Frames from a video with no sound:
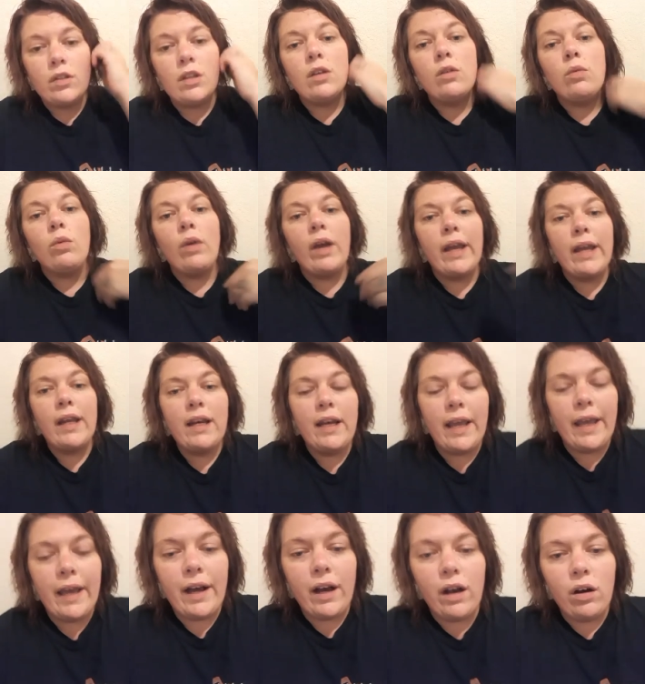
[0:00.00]
right
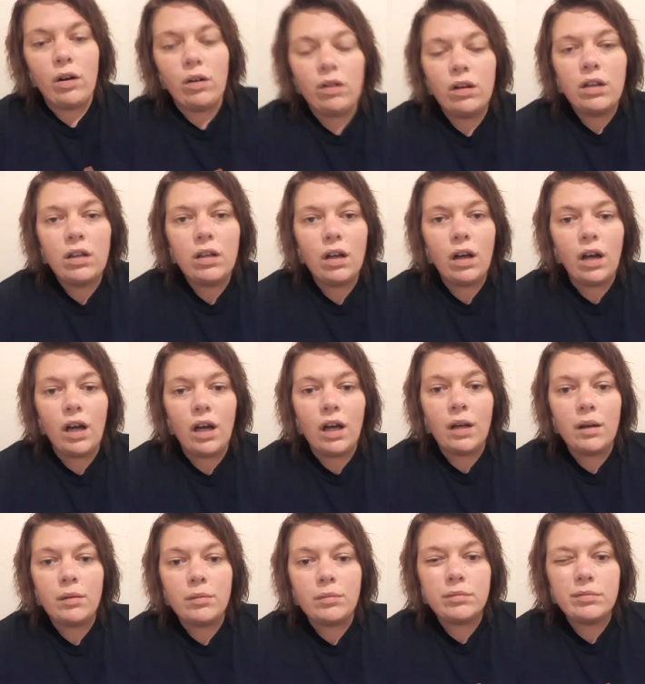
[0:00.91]
now,
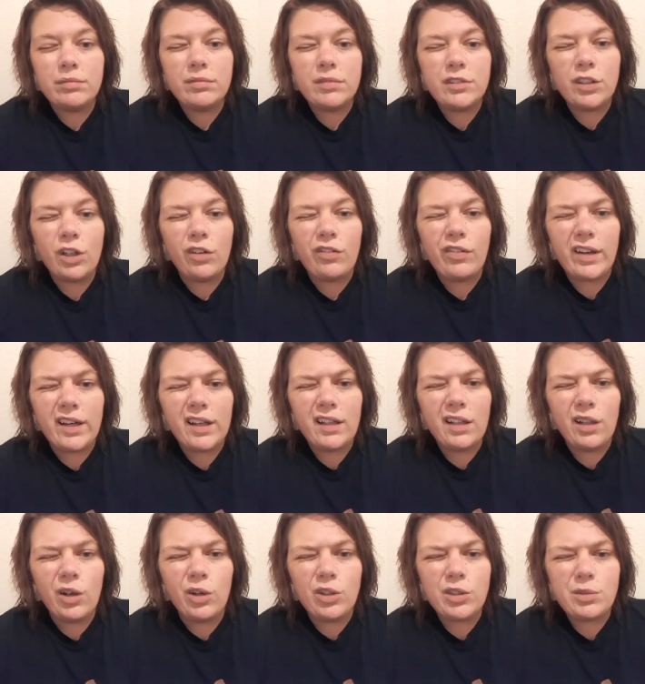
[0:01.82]
so if I
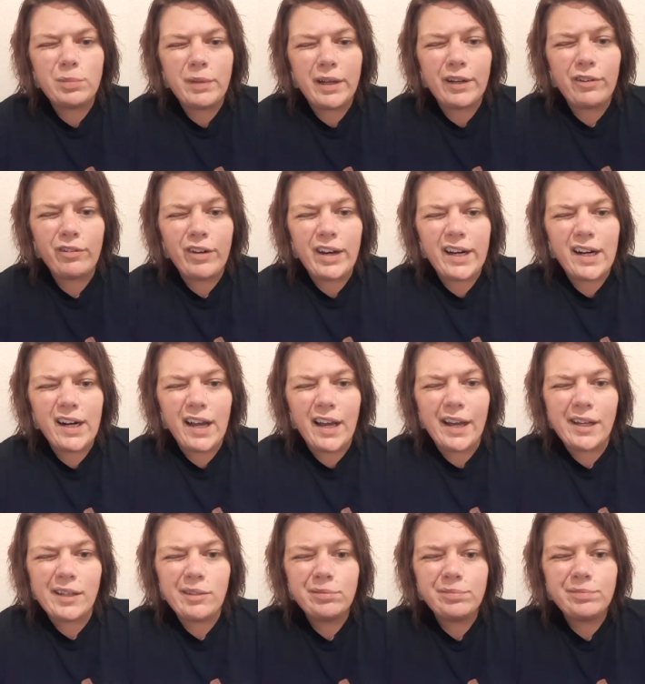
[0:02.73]
close my right
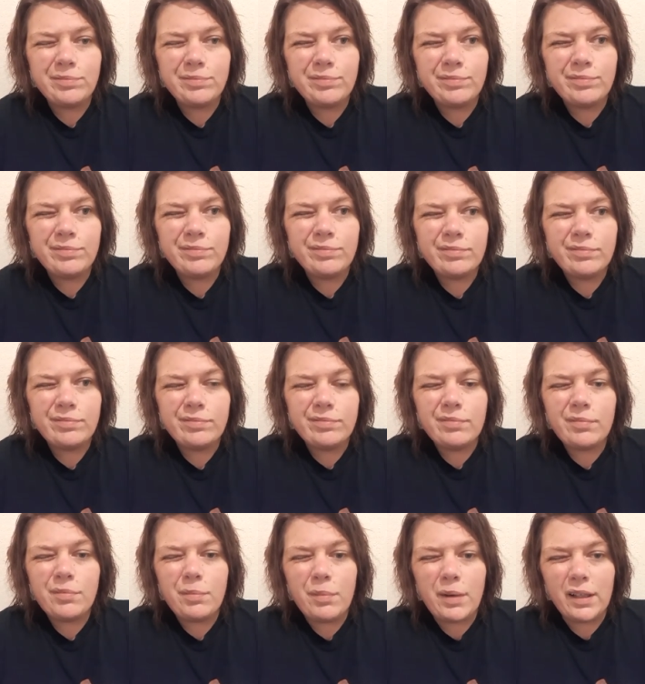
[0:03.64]
eye,
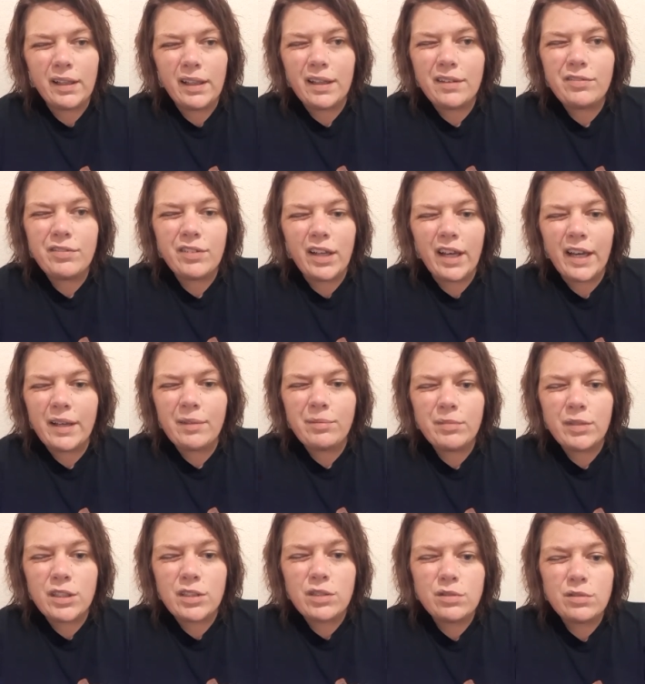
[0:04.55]
my left eye
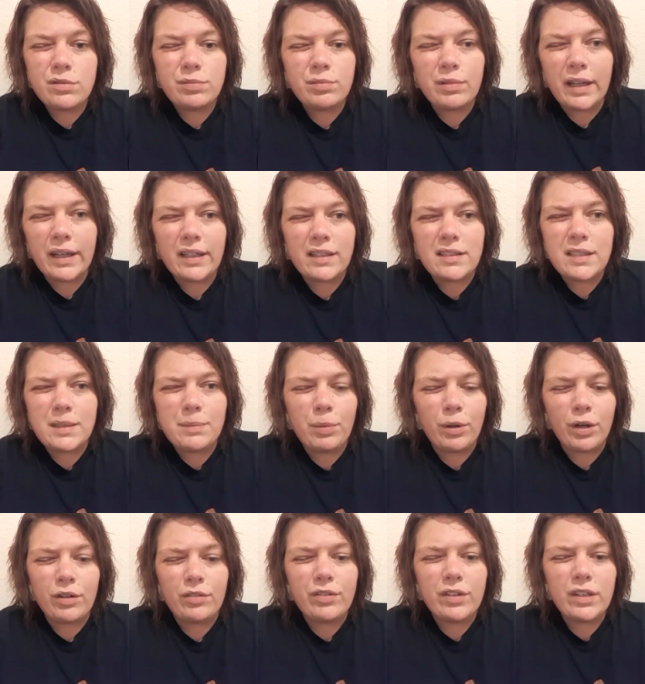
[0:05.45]
I can see
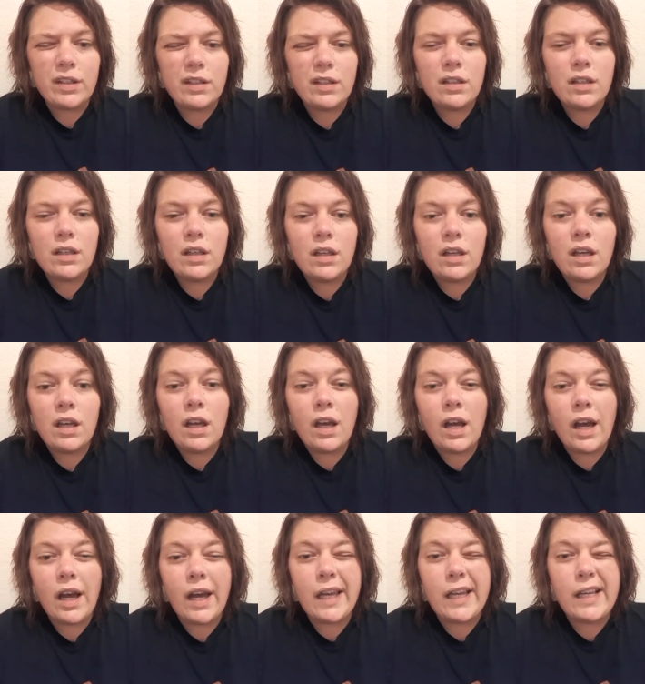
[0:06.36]
perfect.
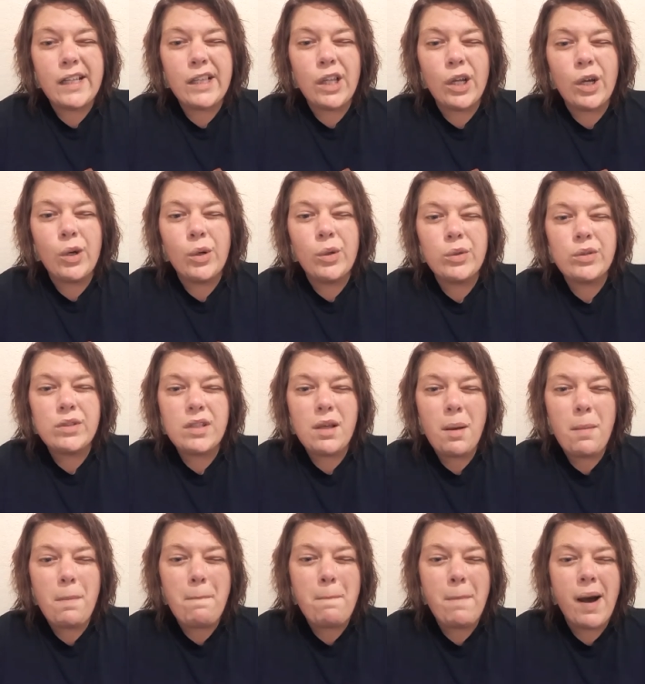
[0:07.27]
I close
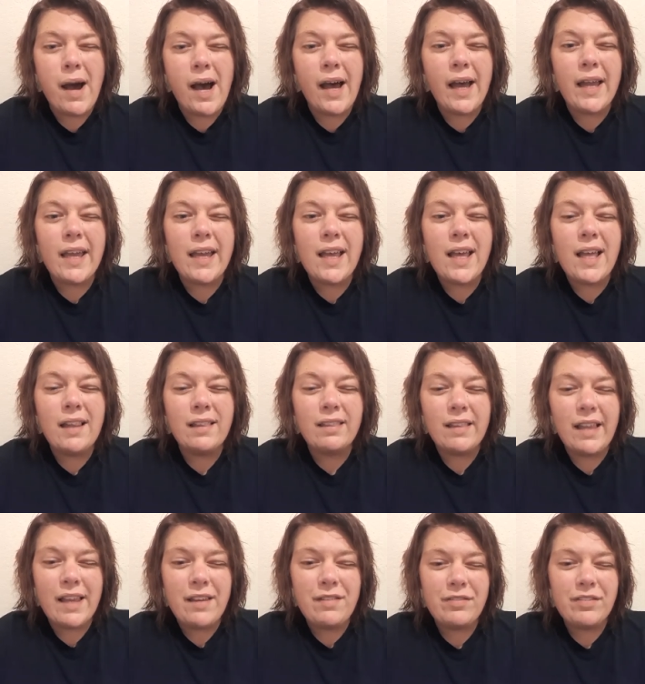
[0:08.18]
my
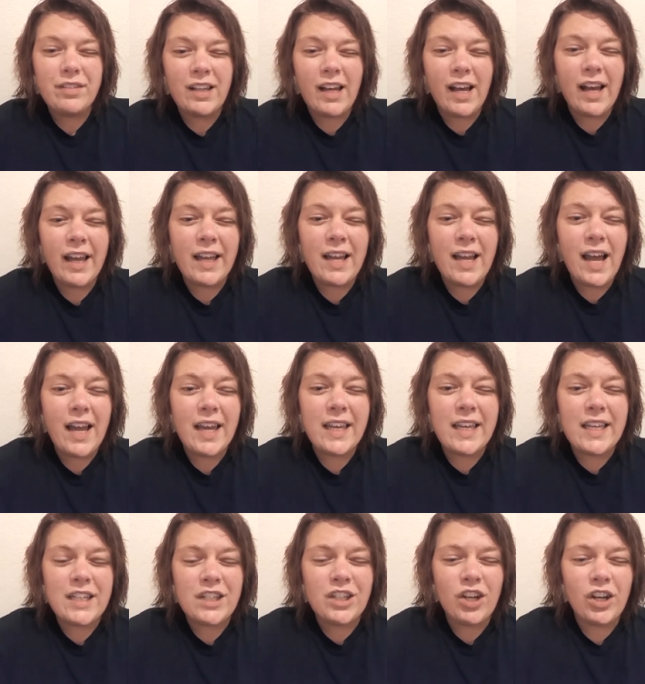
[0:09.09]
left eye, I
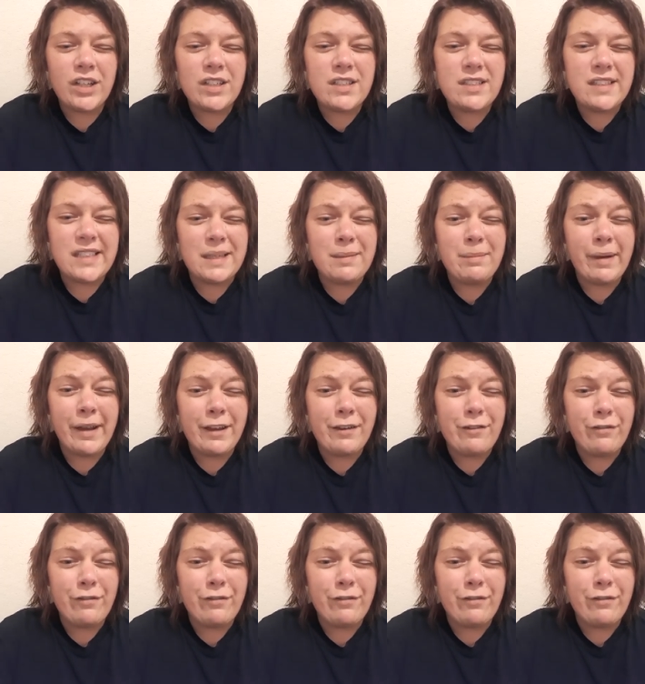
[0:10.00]
cannot see my